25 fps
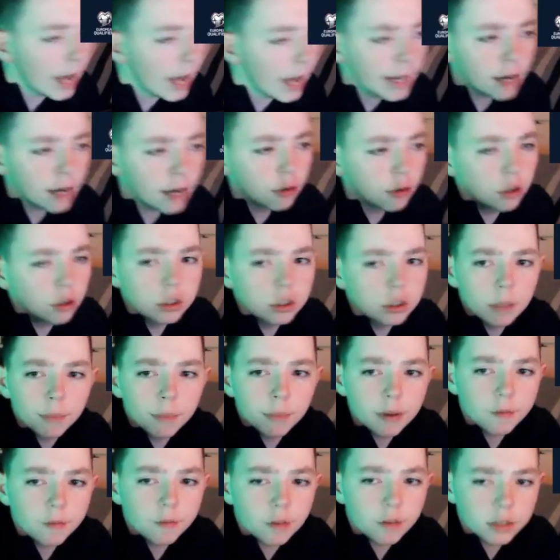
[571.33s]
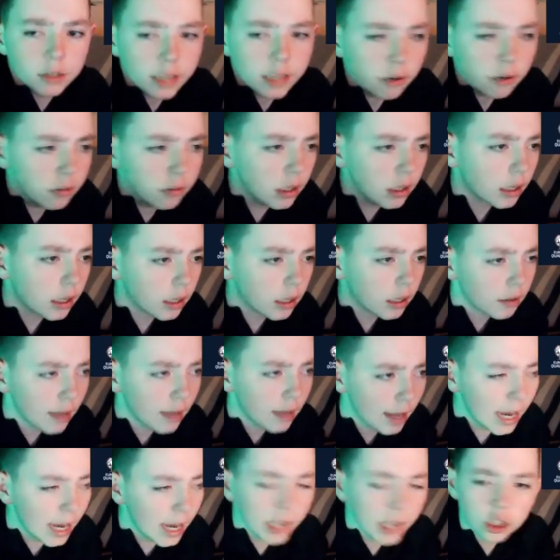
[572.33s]
who used to play for Celtic
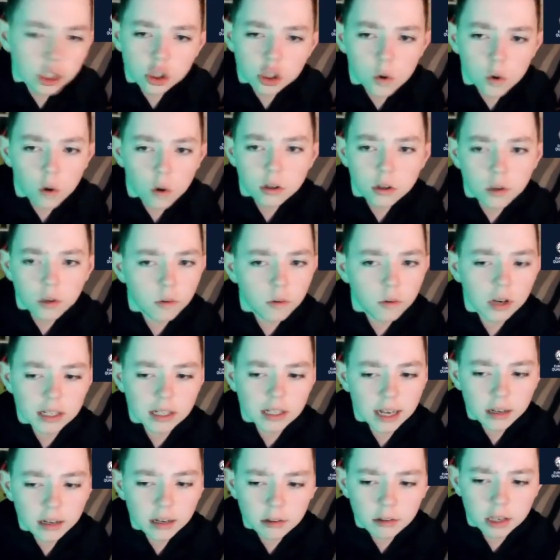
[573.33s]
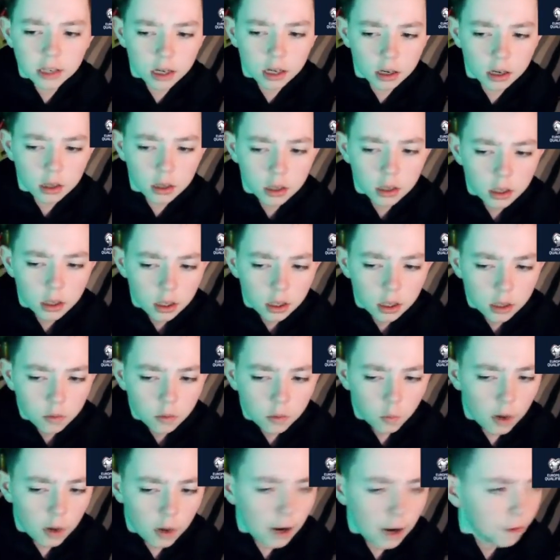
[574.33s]
ages ago under Ronnie Dyle era. Wow.